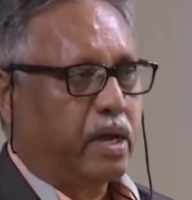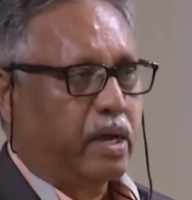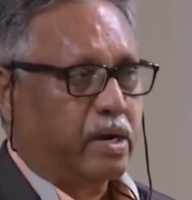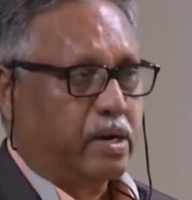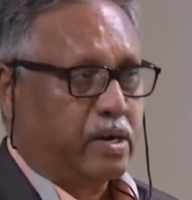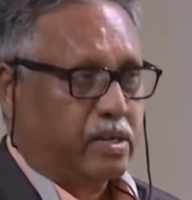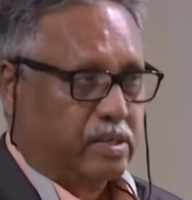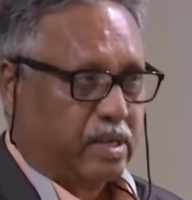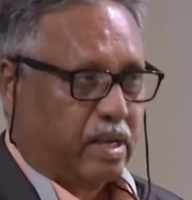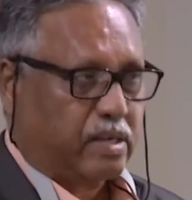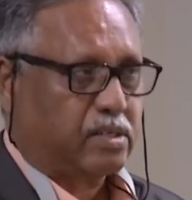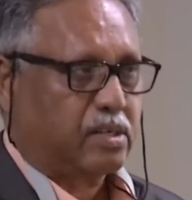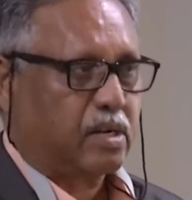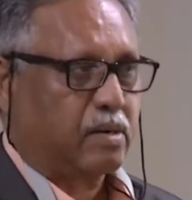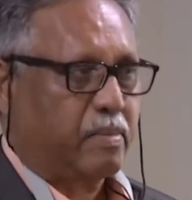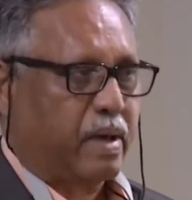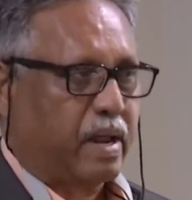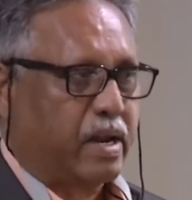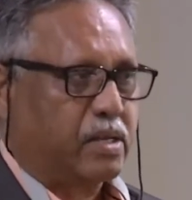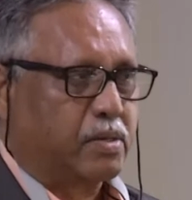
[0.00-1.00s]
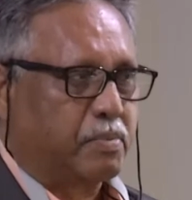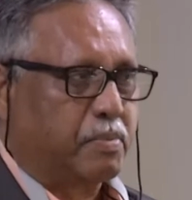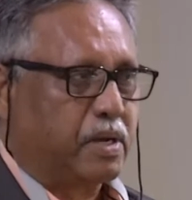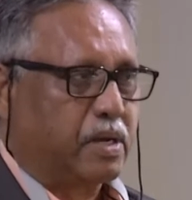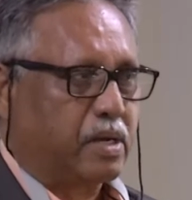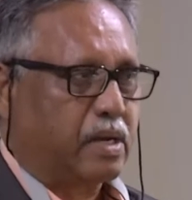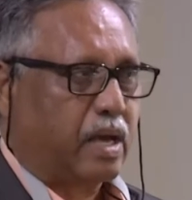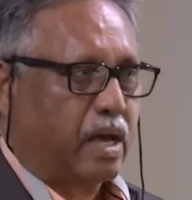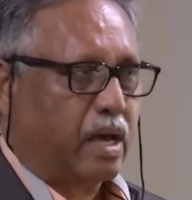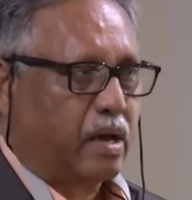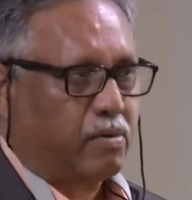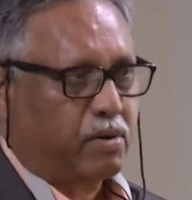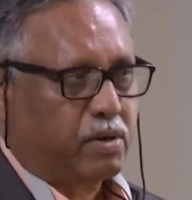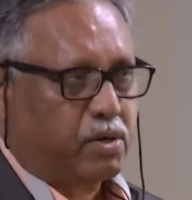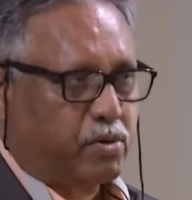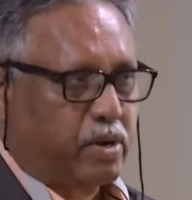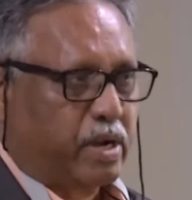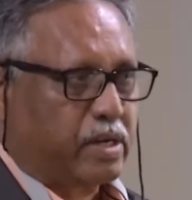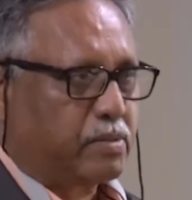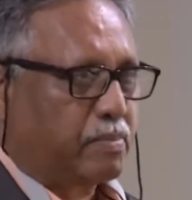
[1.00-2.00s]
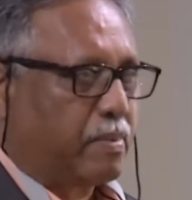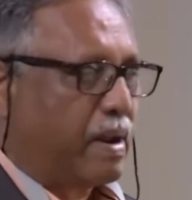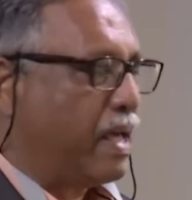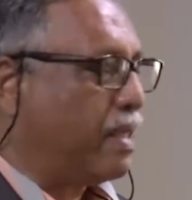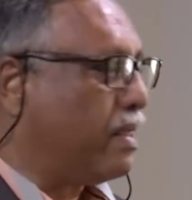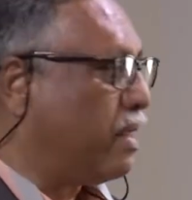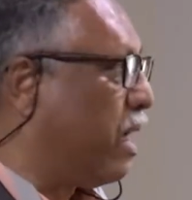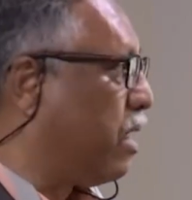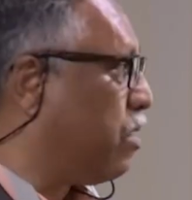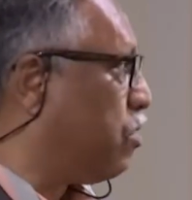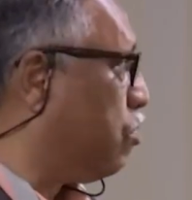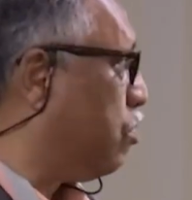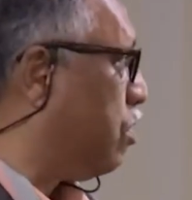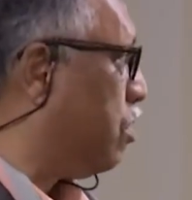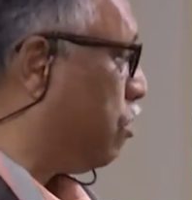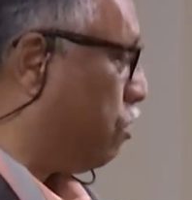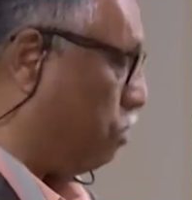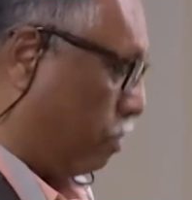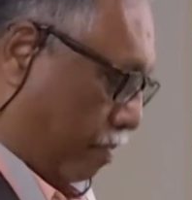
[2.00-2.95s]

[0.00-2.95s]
disaster management, I want to explain that to you.